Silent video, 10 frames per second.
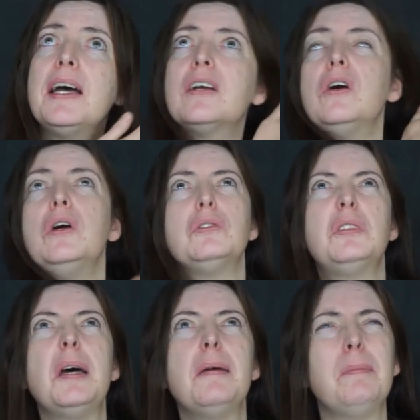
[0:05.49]
I
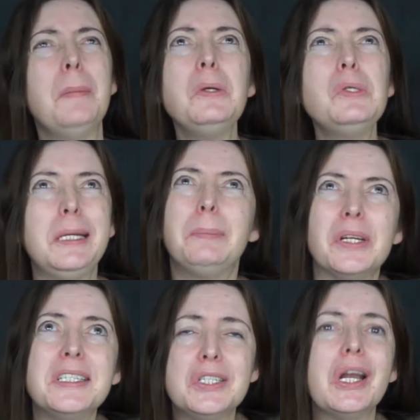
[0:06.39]
got uh, mostly
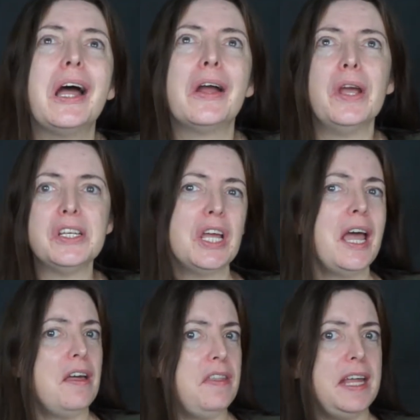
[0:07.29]
British and Irish
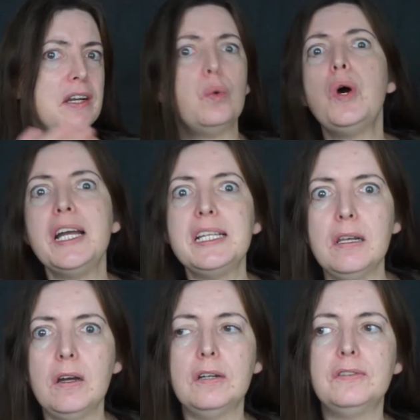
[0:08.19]
and then quite
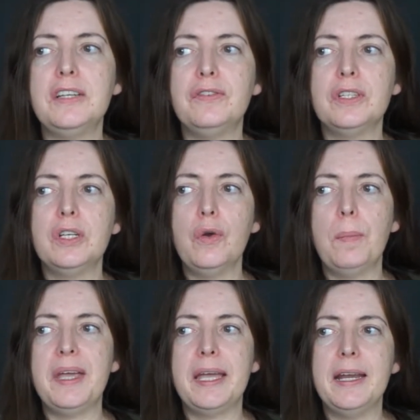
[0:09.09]
a lot of different
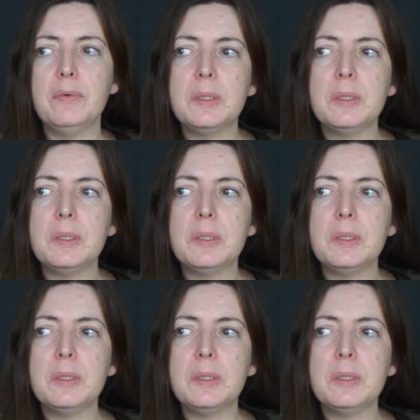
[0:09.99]
European.